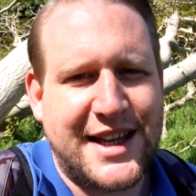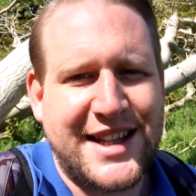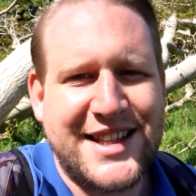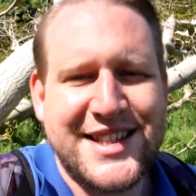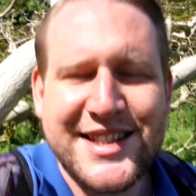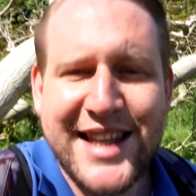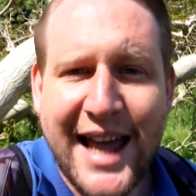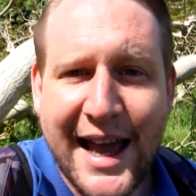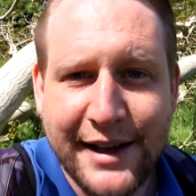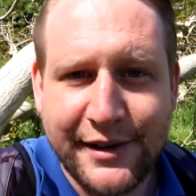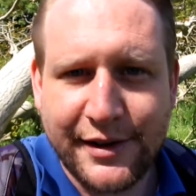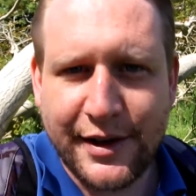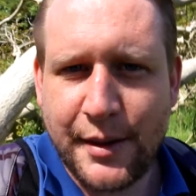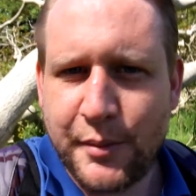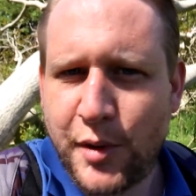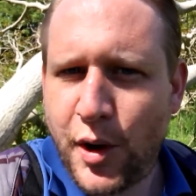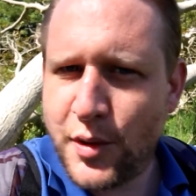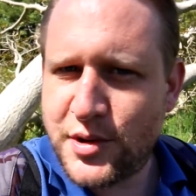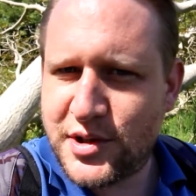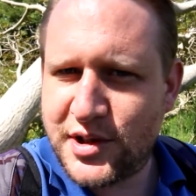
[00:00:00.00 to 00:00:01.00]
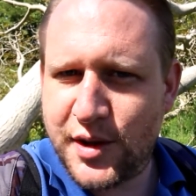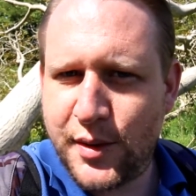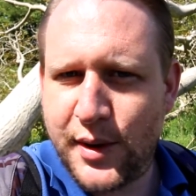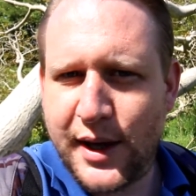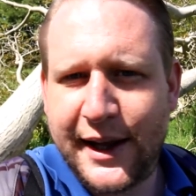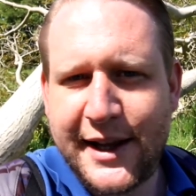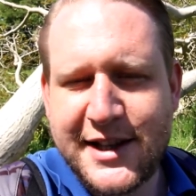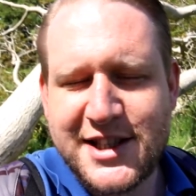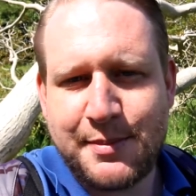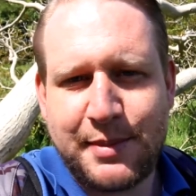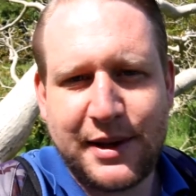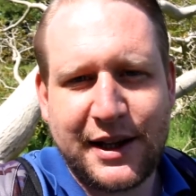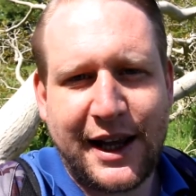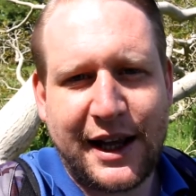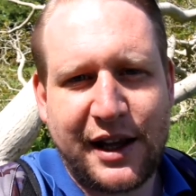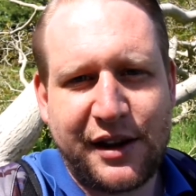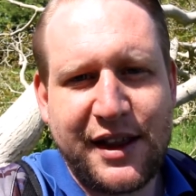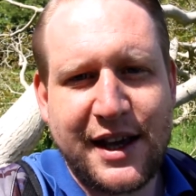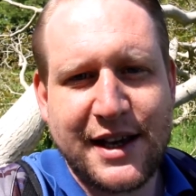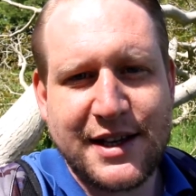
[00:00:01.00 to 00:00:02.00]
Instead, I'm going to do it a little bit
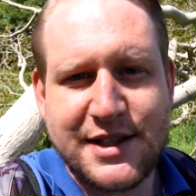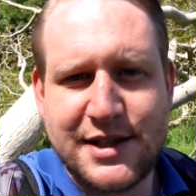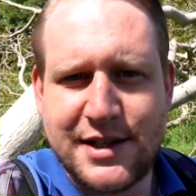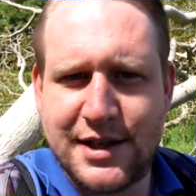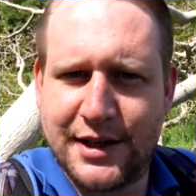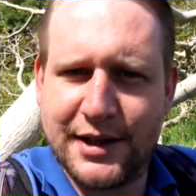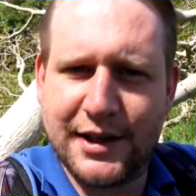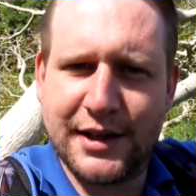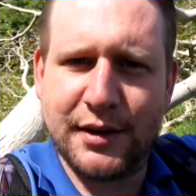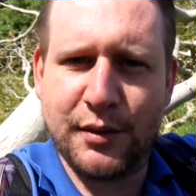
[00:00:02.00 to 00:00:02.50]
like this,